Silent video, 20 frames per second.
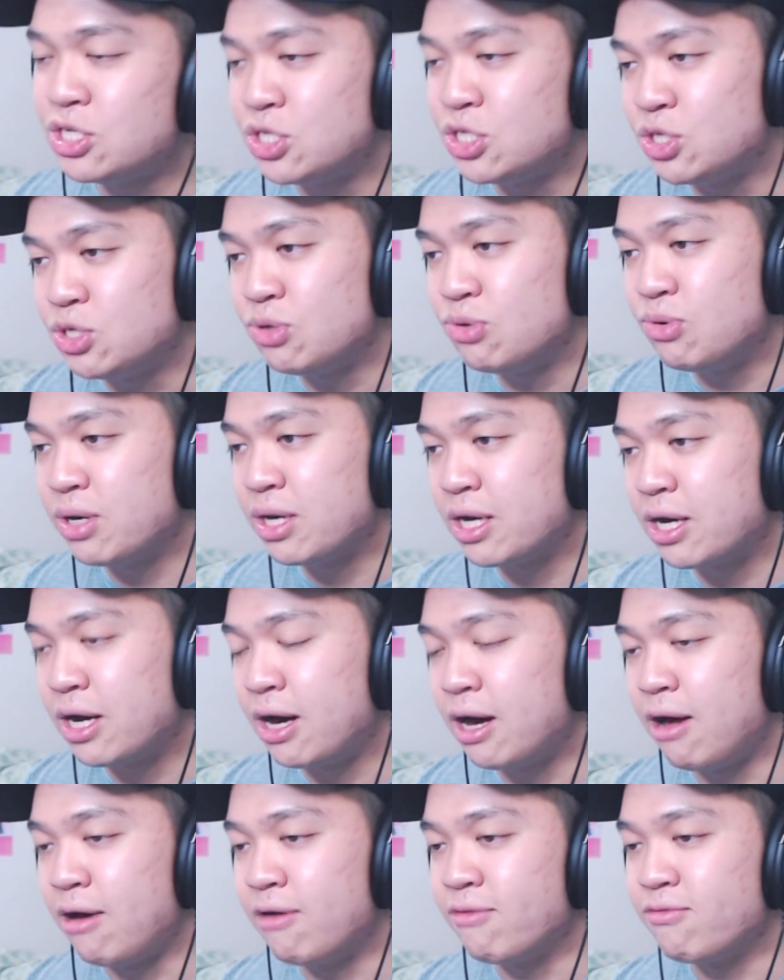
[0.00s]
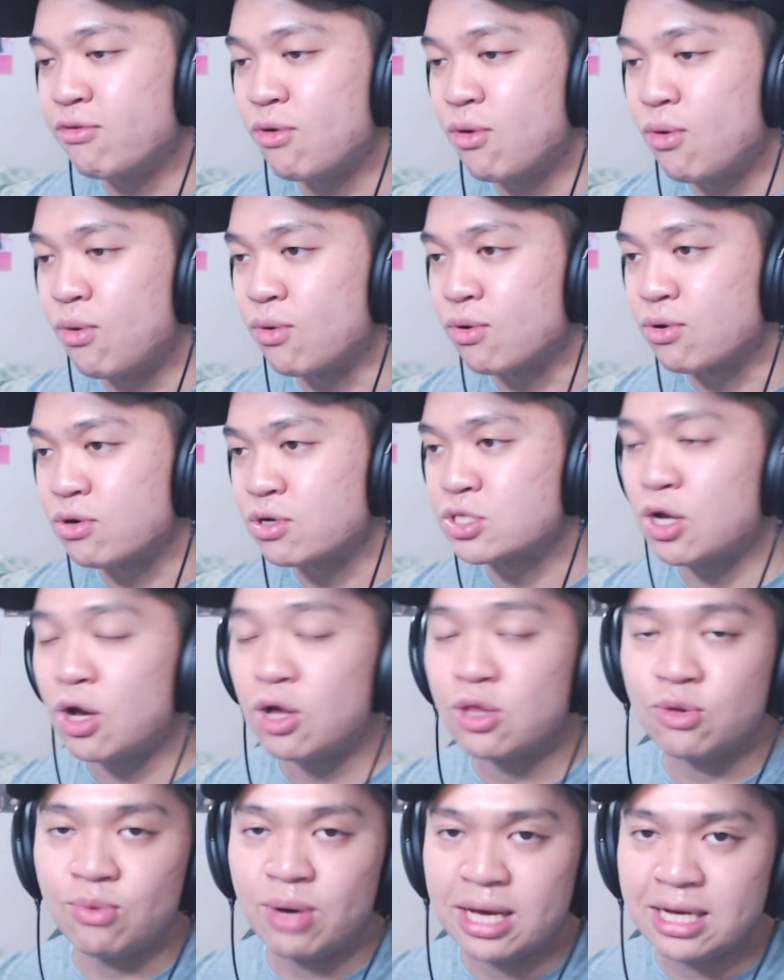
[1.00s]
doing, of course, all
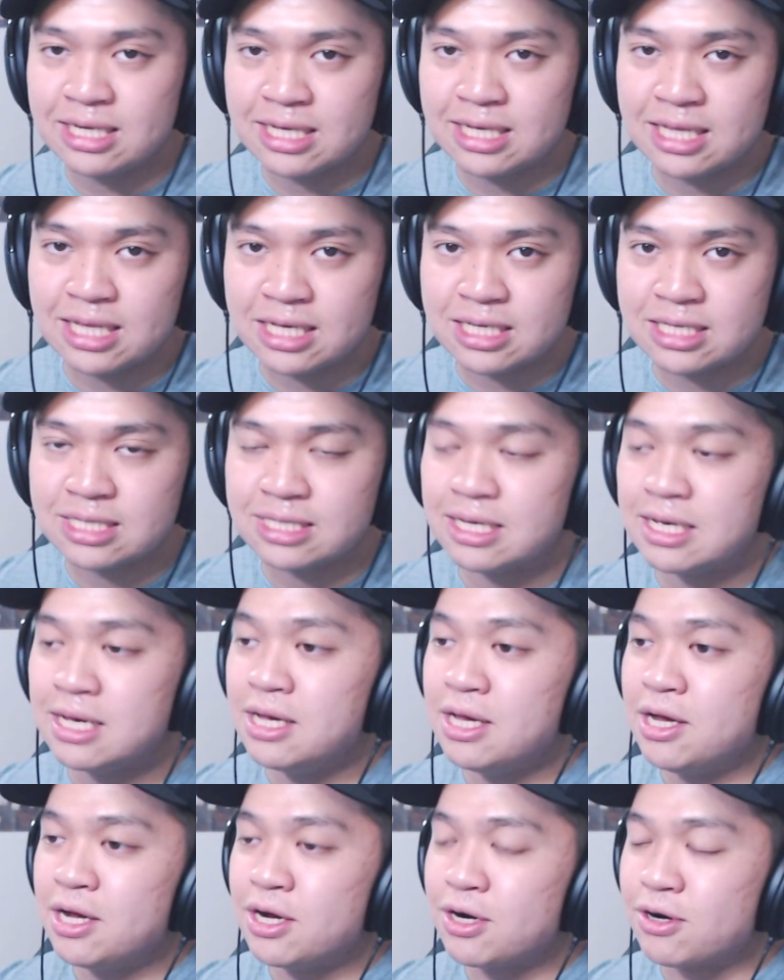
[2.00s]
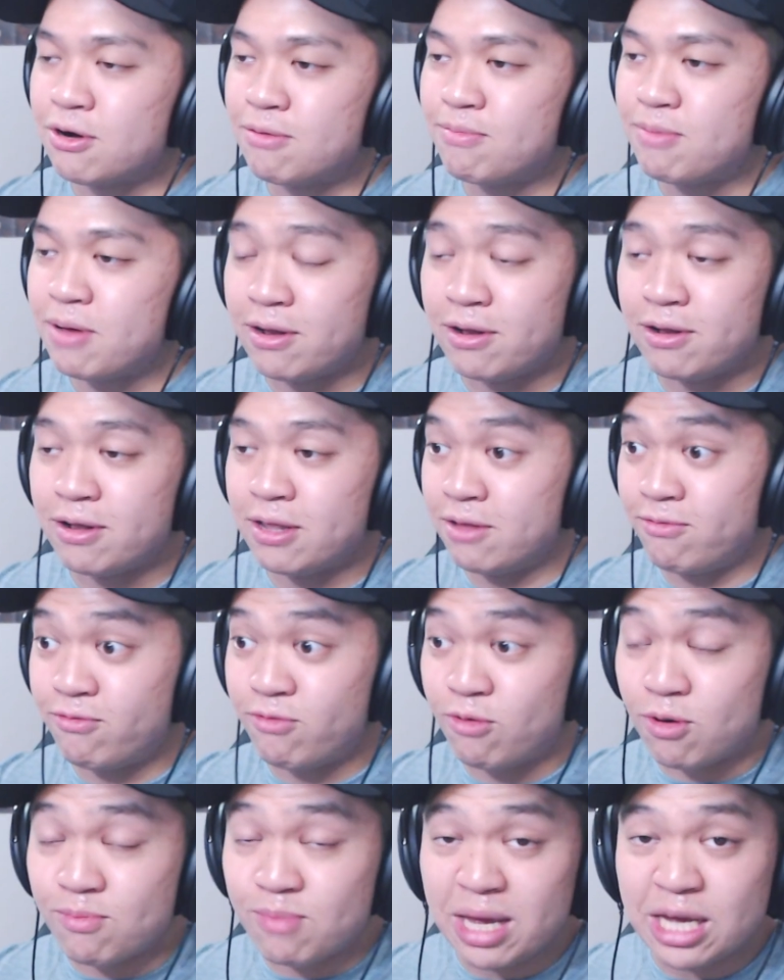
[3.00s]
the way to this group and the
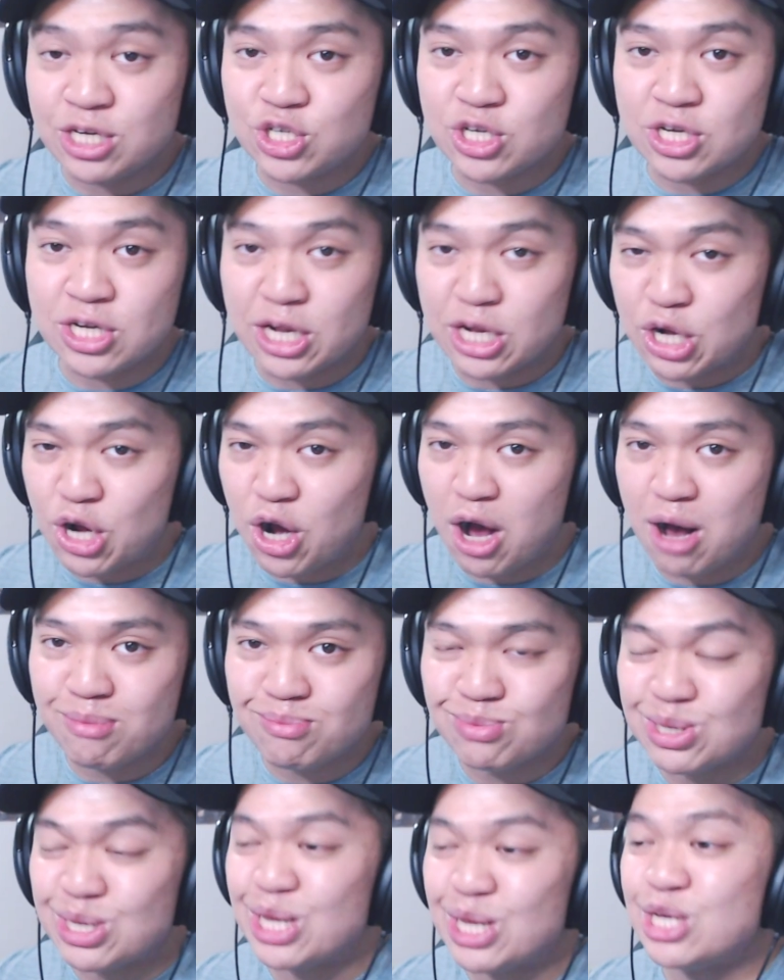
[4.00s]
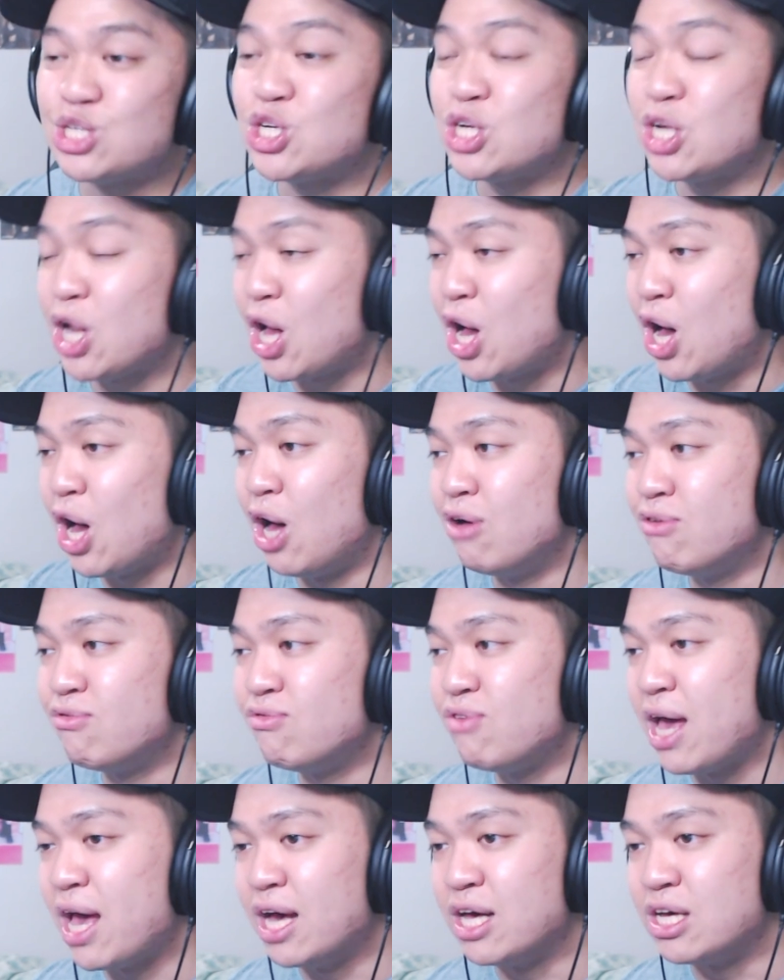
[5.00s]
formation and combination of
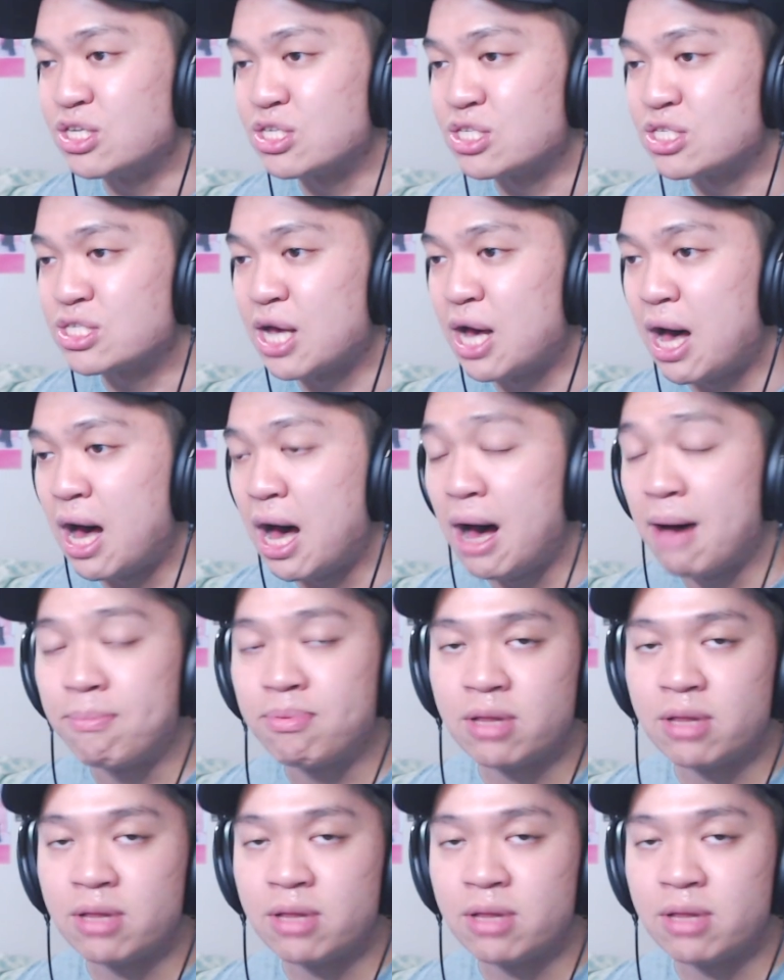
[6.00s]
EL's Up.